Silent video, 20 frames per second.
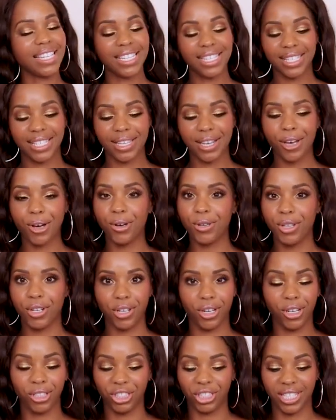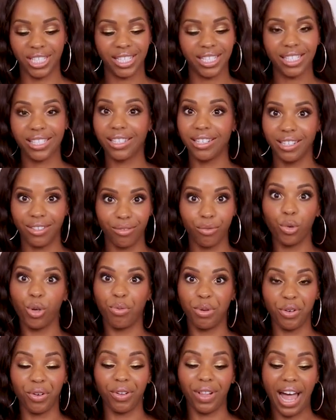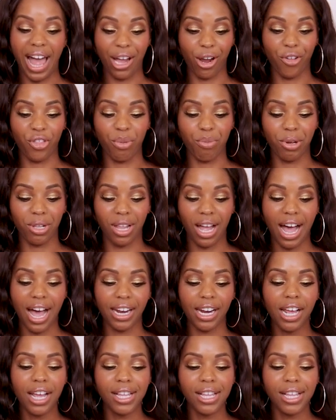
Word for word: So your girl just will be relying on them a lot.